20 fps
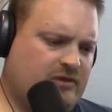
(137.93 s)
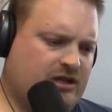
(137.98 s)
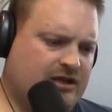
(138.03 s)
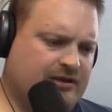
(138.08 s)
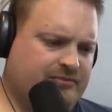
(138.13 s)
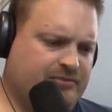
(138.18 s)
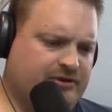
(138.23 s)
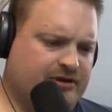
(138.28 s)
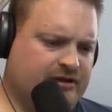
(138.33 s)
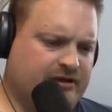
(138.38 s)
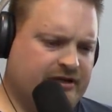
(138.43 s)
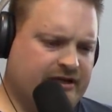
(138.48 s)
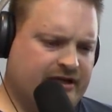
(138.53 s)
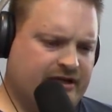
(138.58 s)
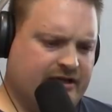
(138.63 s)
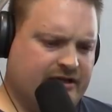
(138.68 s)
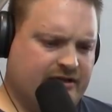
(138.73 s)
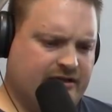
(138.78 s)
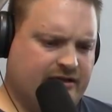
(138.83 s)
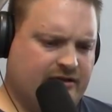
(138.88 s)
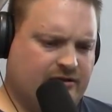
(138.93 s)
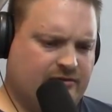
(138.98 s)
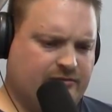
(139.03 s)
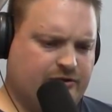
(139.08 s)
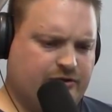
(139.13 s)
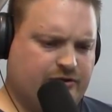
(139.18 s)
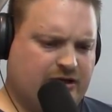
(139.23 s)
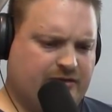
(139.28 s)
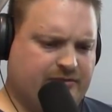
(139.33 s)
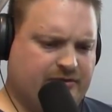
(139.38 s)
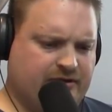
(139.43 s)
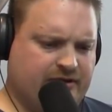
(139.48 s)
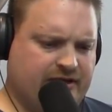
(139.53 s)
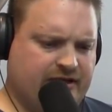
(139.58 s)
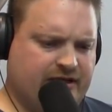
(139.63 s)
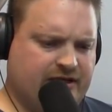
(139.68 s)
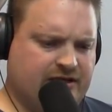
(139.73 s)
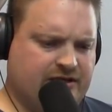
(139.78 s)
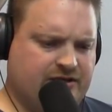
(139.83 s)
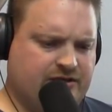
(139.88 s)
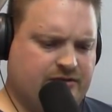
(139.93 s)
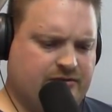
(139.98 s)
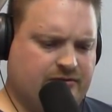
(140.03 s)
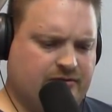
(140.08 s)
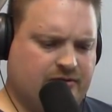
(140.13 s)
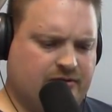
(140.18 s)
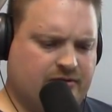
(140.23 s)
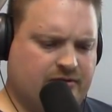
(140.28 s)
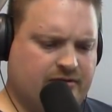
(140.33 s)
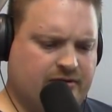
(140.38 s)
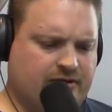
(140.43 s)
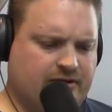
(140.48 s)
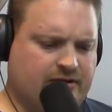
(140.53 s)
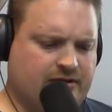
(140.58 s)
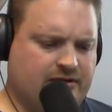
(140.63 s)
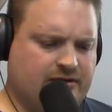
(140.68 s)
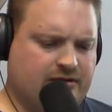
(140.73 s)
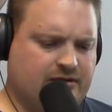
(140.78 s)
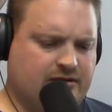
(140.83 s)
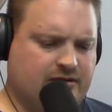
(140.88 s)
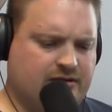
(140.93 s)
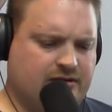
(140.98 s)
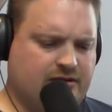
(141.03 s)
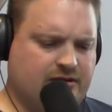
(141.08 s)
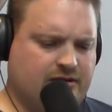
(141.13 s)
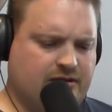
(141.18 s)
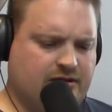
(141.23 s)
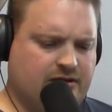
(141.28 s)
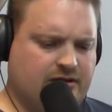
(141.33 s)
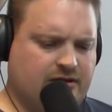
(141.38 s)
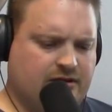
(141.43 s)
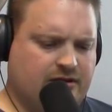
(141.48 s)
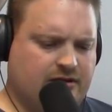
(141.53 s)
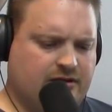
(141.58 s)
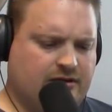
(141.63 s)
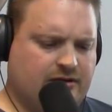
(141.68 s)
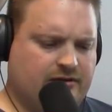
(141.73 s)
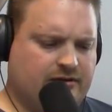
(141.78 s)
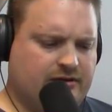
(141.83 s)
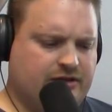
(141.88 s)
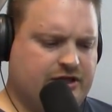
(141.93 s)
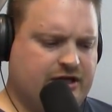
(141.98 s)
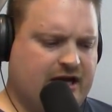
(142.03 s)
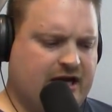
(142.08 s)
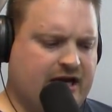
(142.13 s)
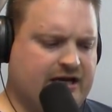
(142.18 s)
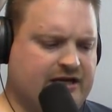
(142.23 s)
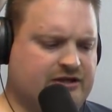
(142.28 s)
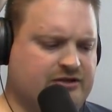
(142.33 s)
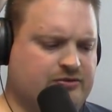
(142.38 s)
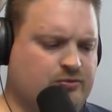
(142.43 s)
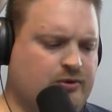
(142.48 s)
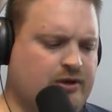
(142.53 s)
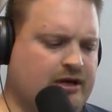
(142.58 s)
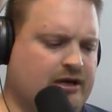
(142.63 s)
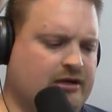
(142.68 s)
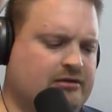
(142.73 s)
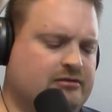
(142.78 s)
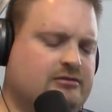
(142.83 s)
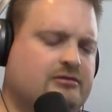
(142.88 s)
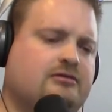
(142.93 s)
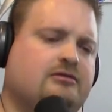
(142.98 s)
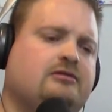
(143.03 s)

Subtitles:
And put a link, and I'll drop a link into our chat as well.